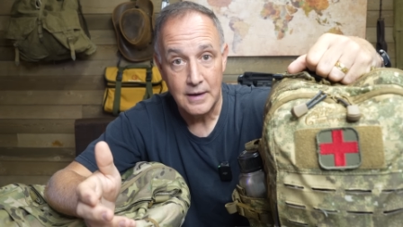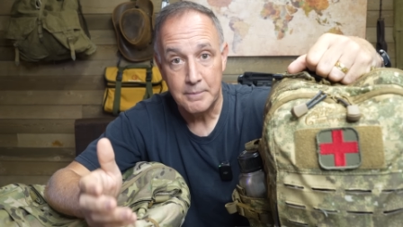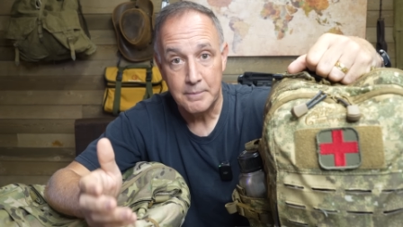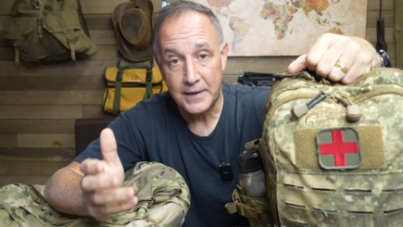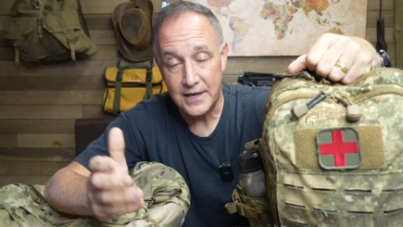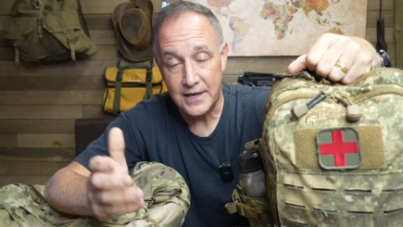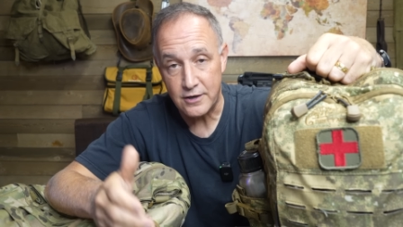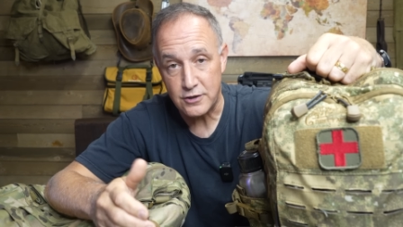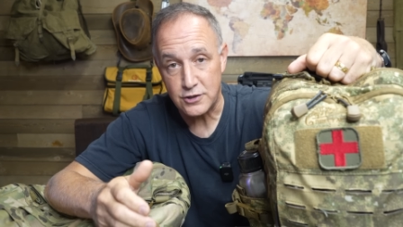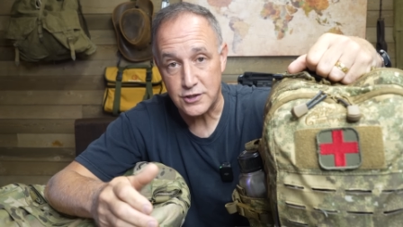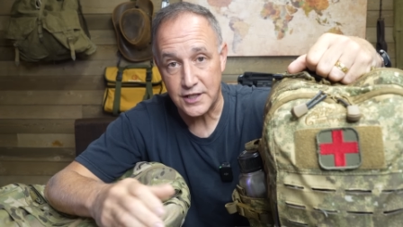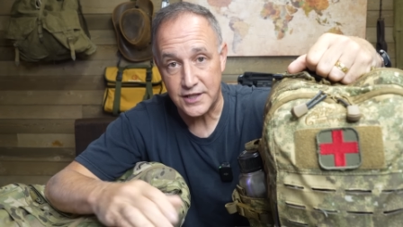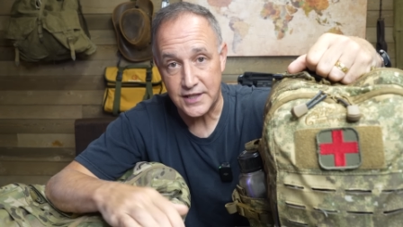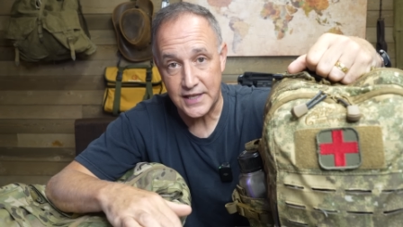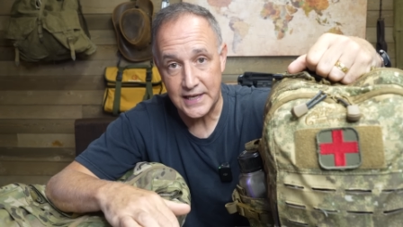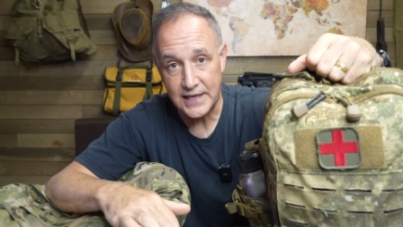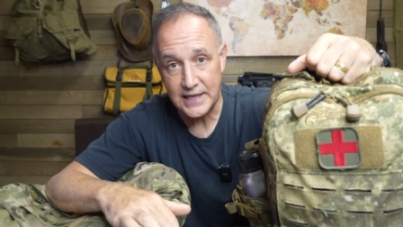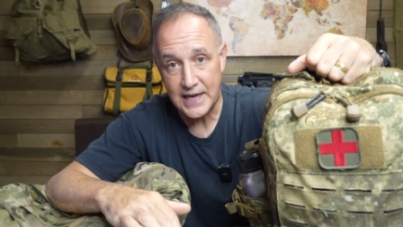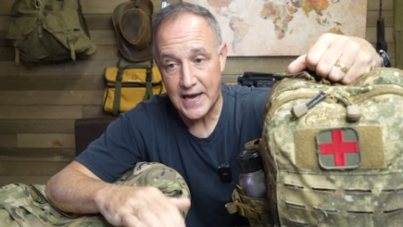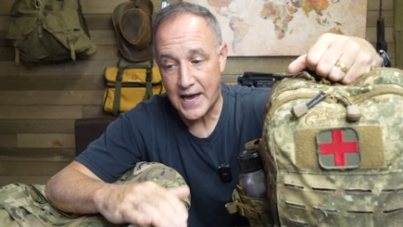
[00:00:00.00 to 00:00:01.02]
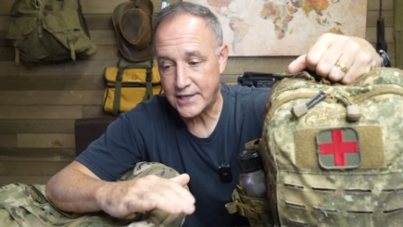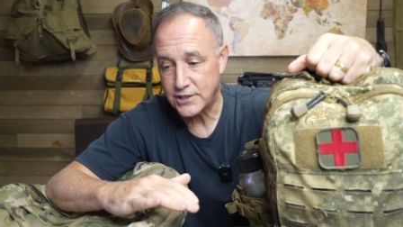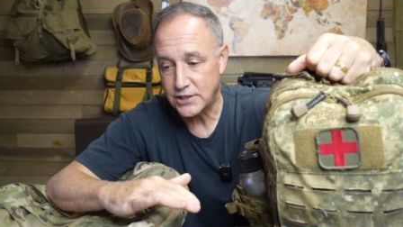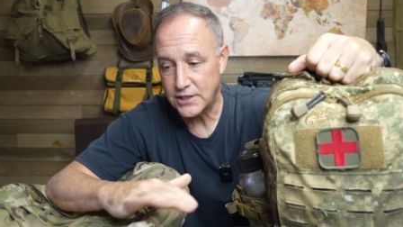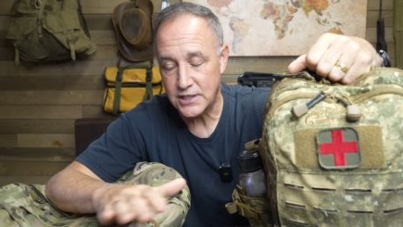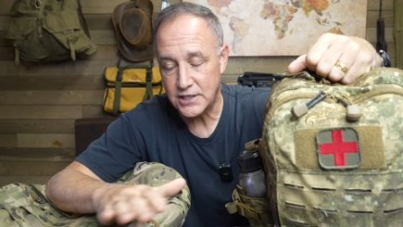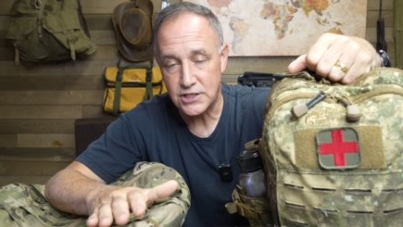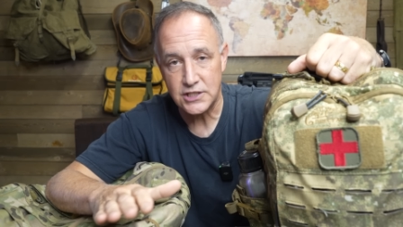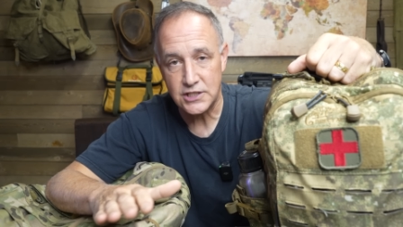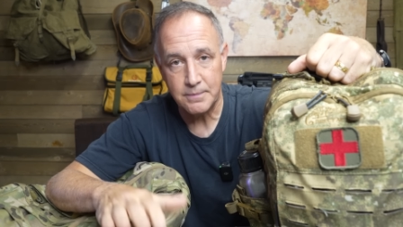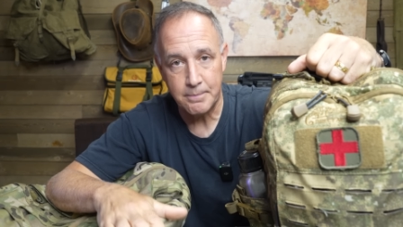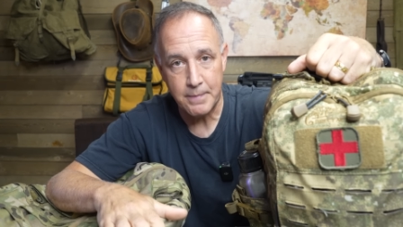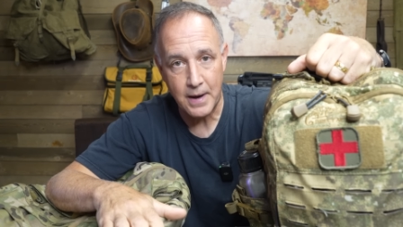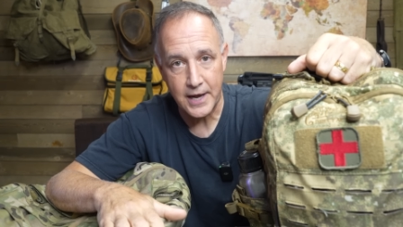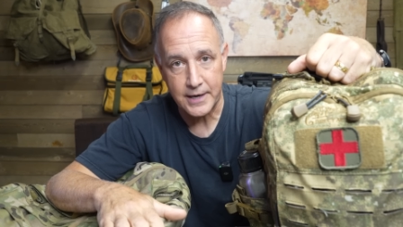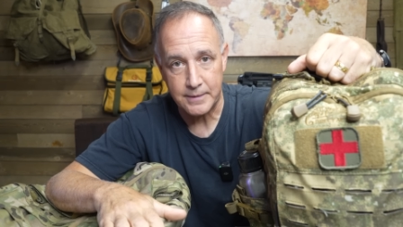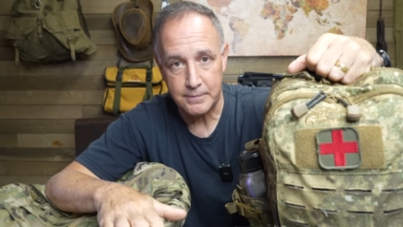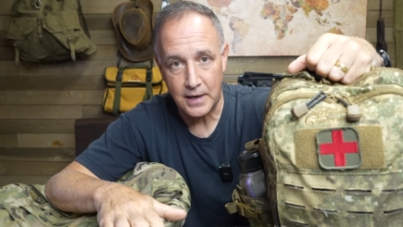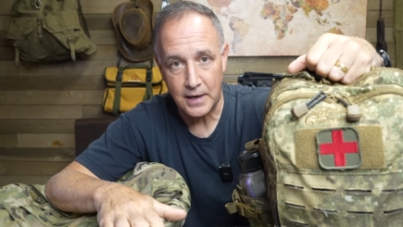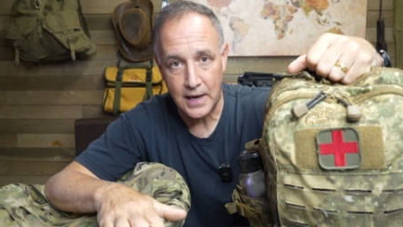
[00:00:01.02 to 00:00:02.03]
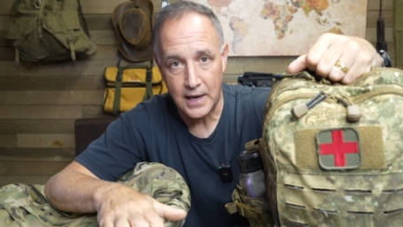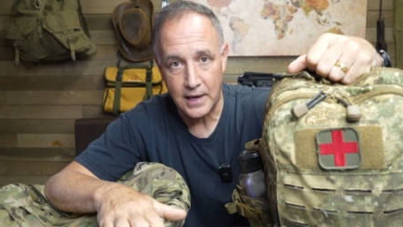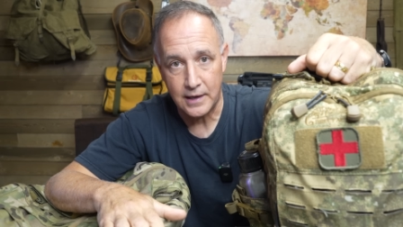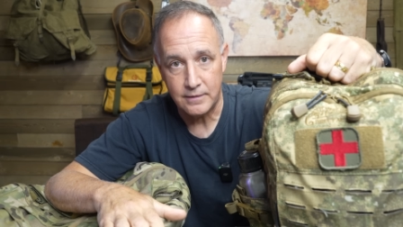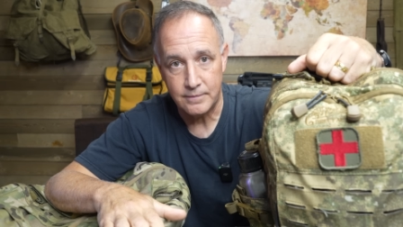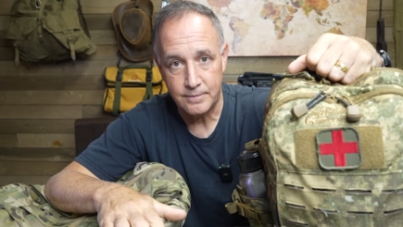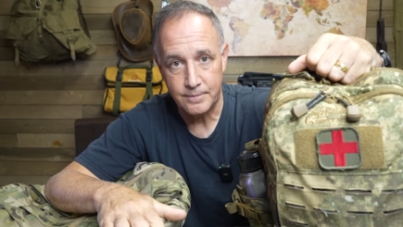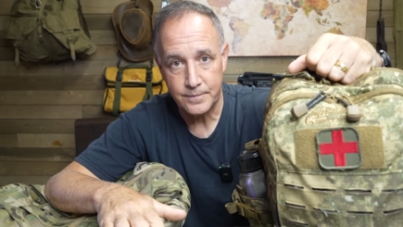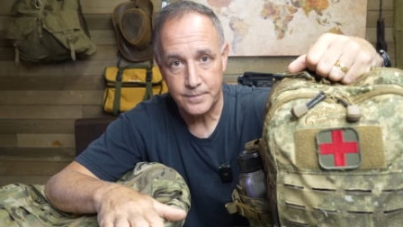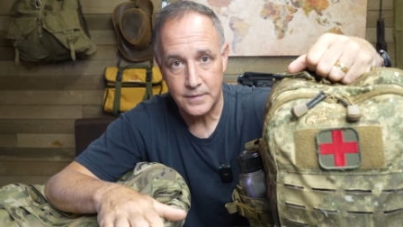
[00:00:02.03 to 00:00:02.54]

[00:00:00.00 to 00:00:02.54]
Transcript: But here's the thing, guys, and this is the bottom line.